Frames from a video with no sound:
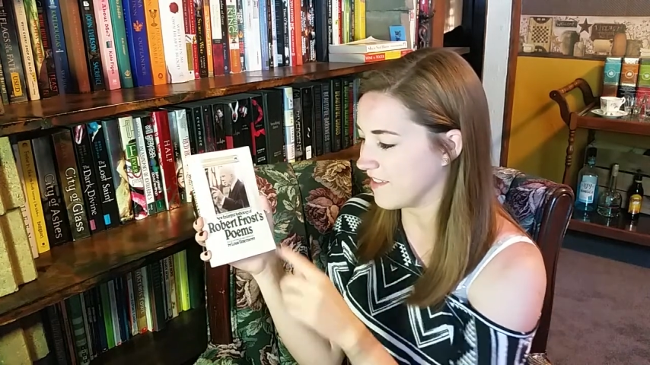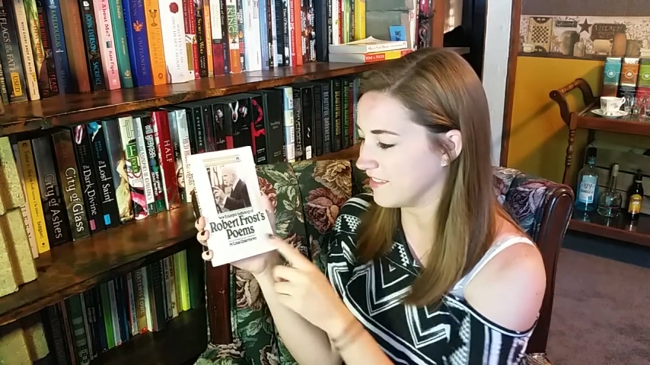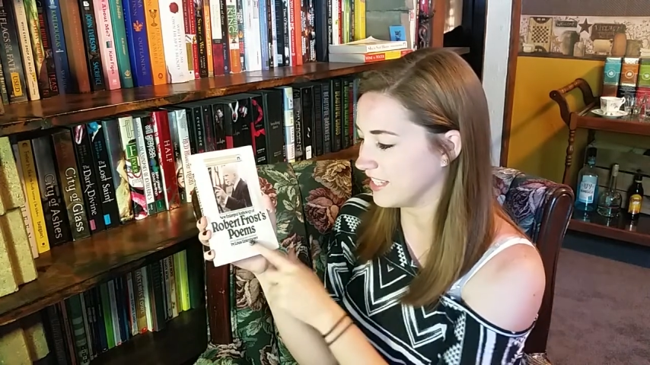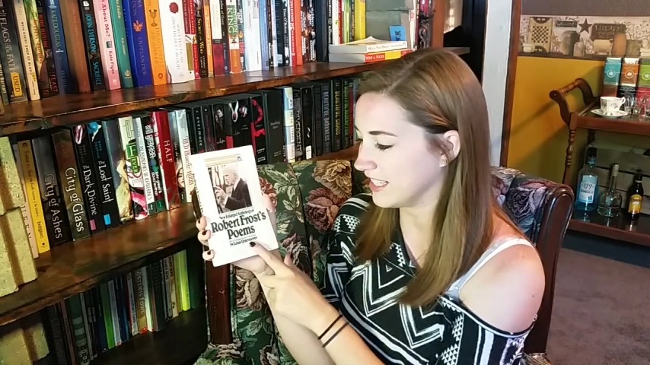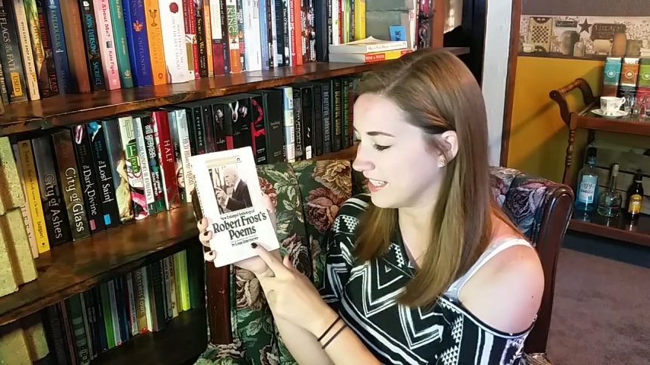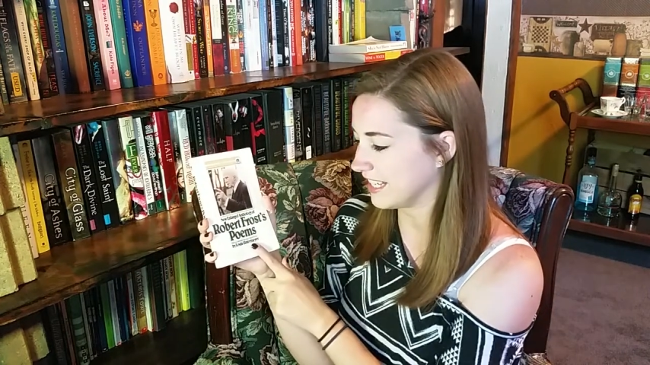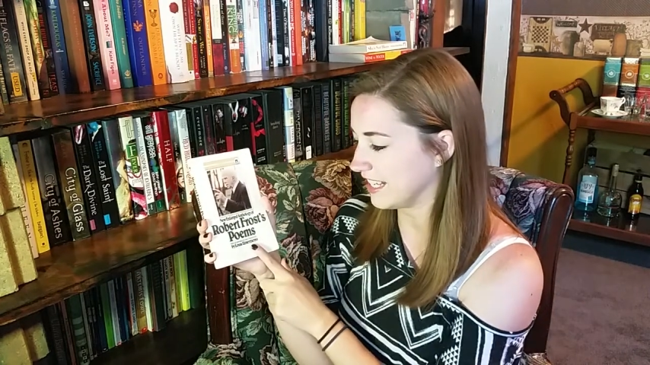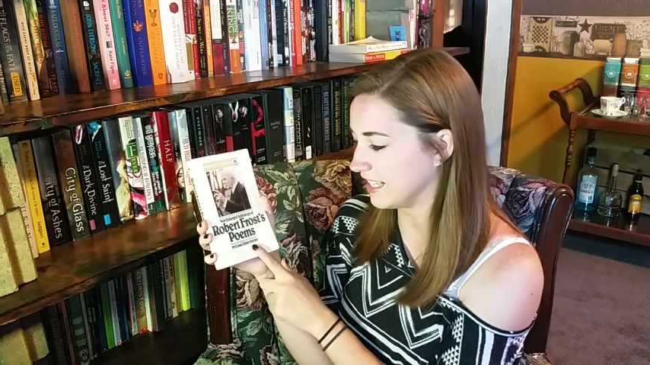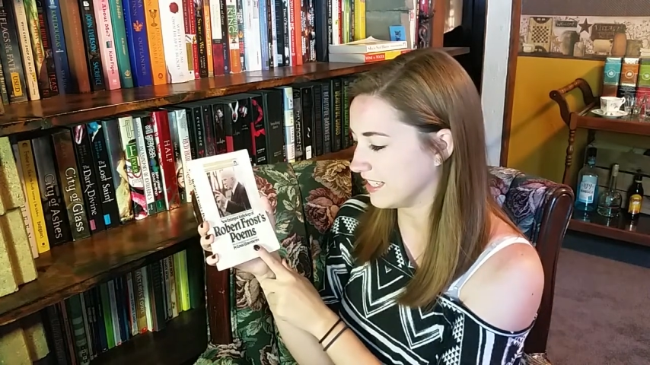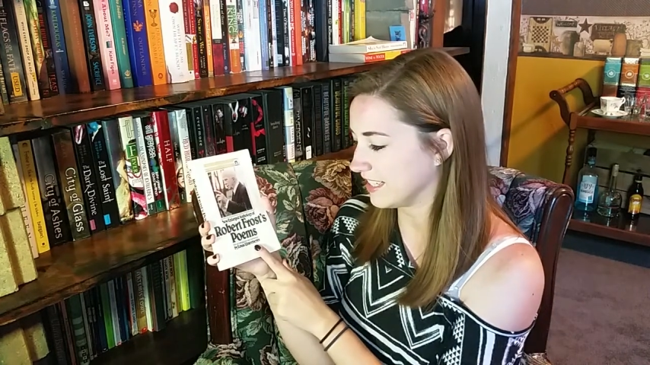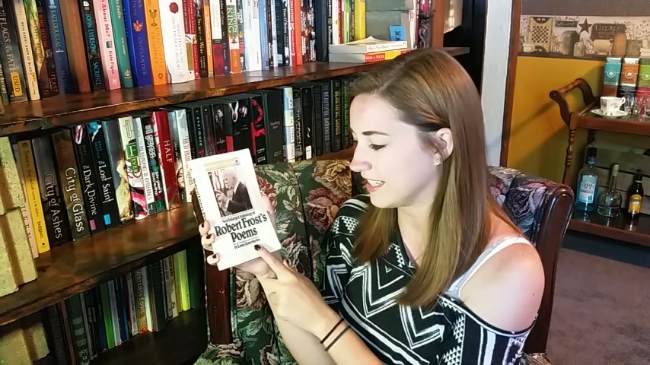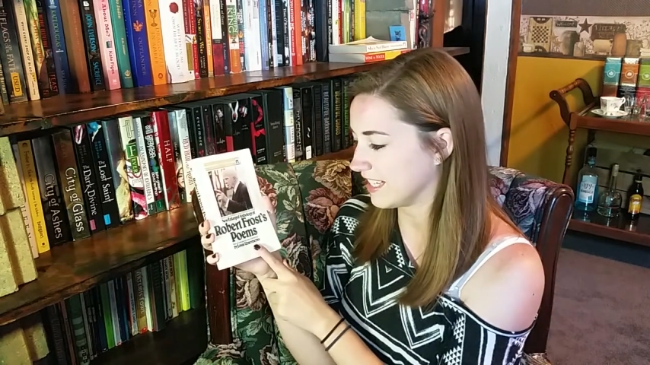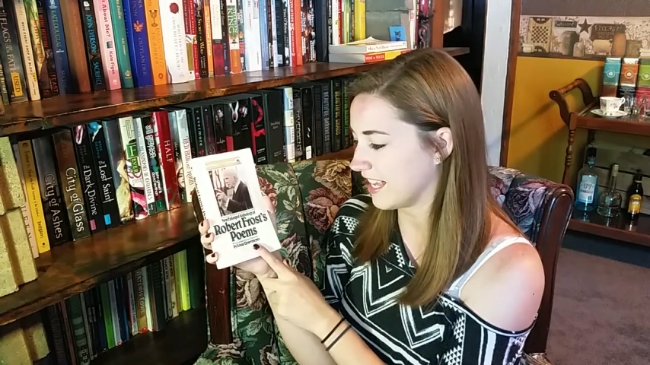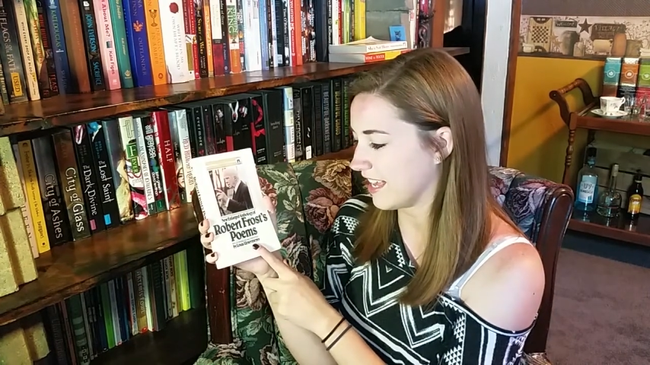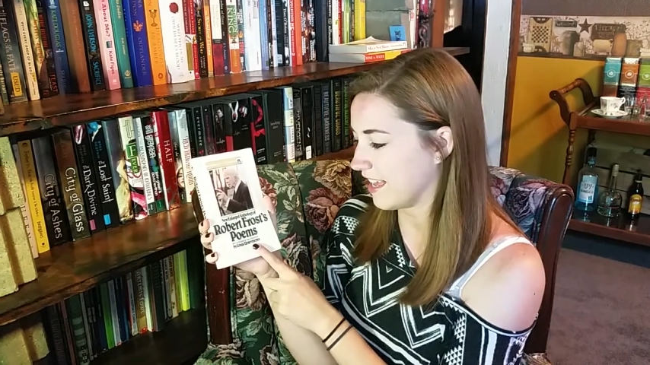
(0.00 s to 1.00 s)
This is
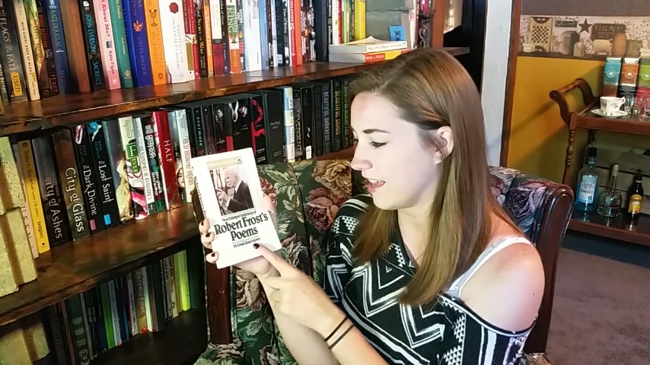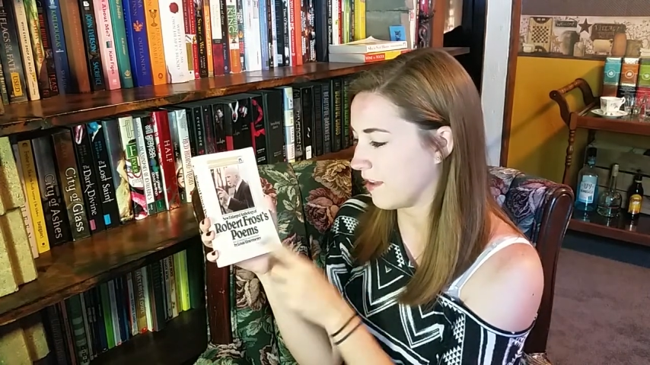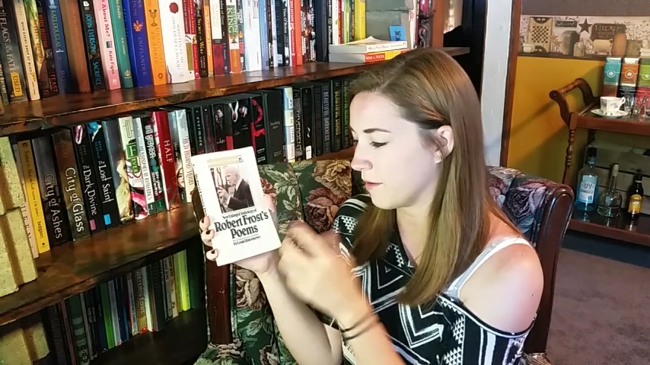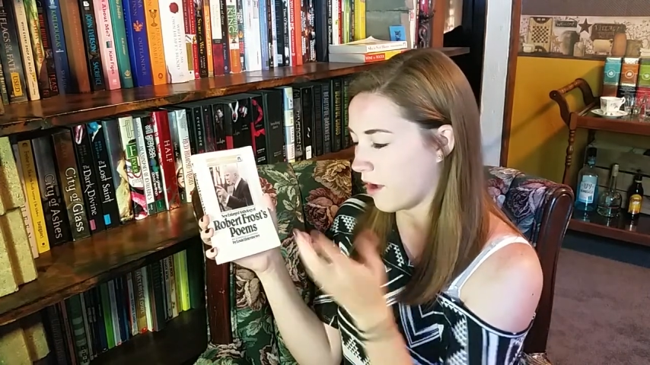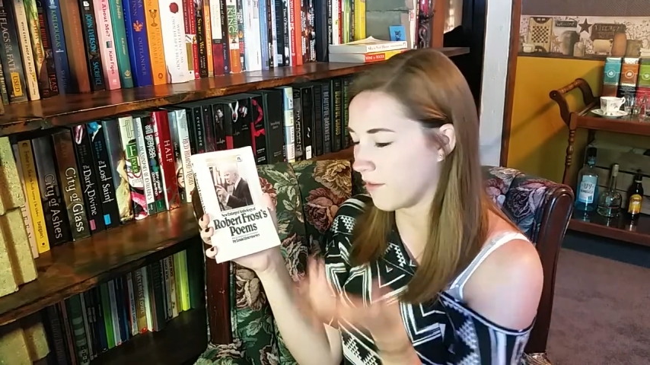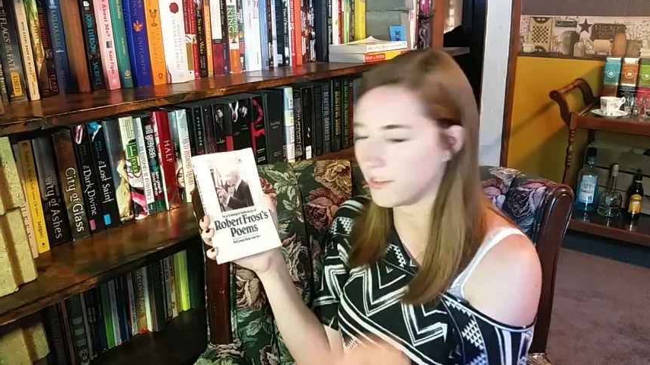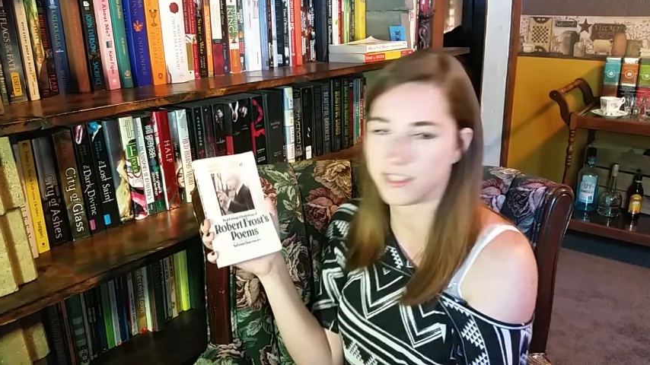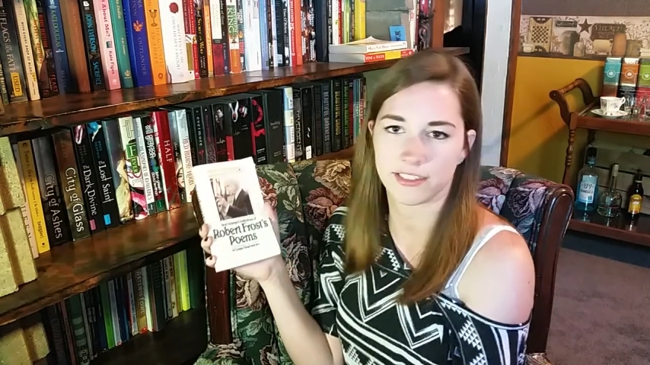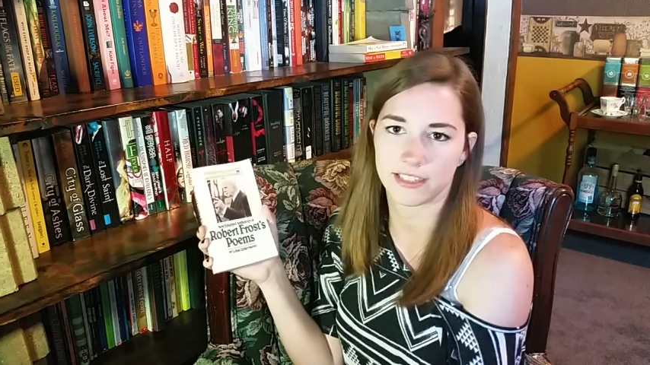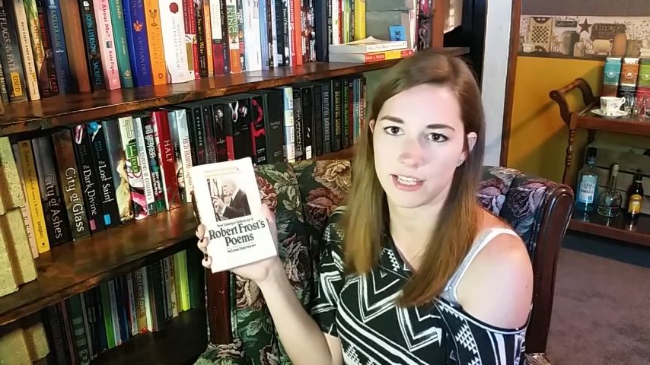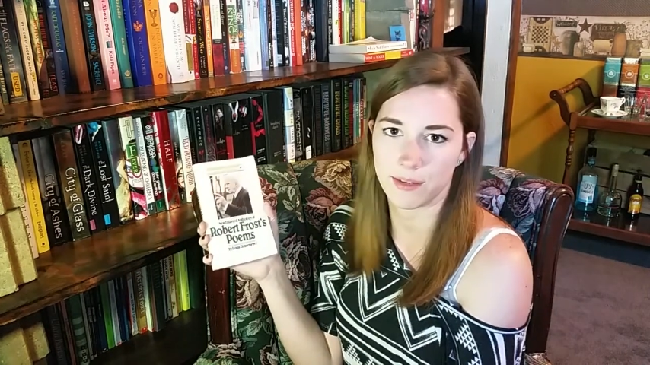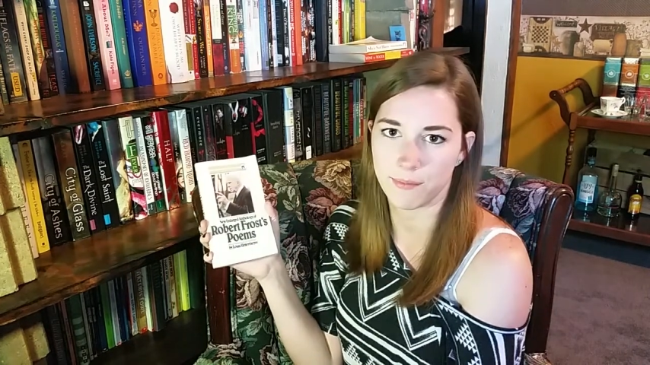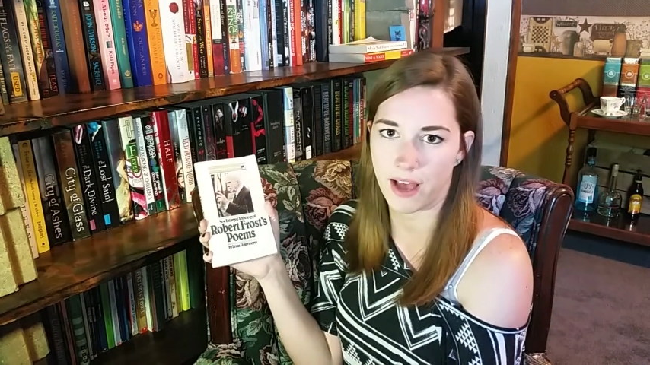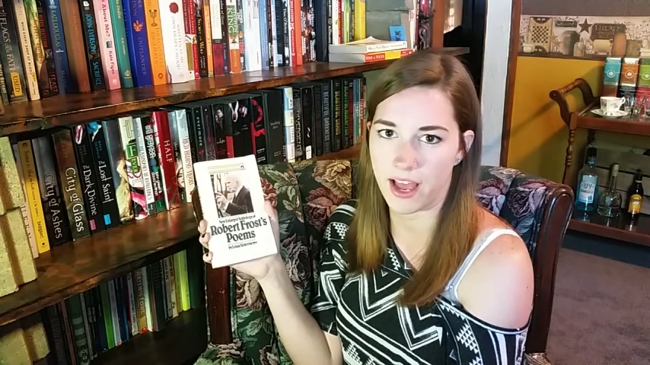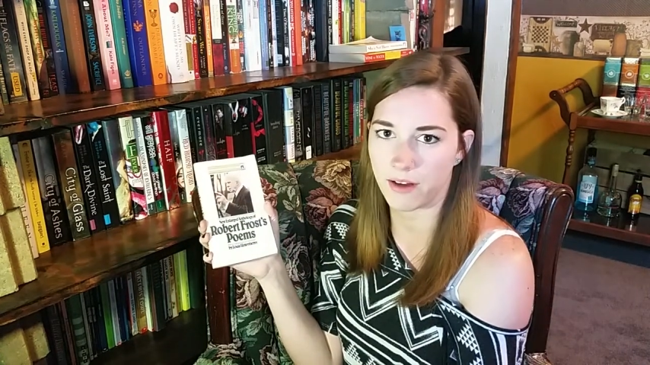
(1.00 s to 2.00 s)

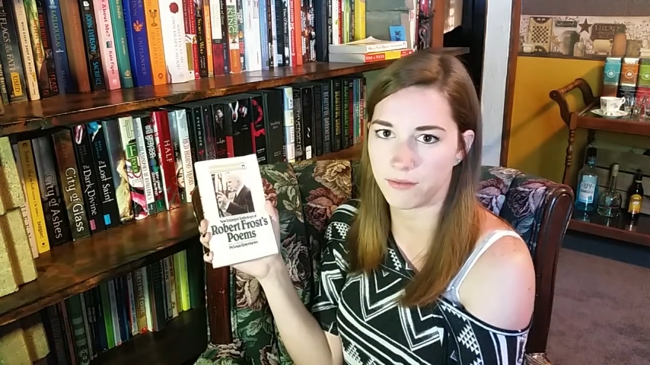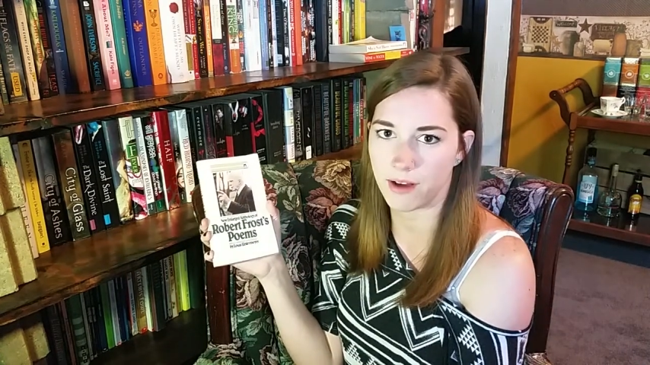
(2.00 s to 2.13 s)
obviously by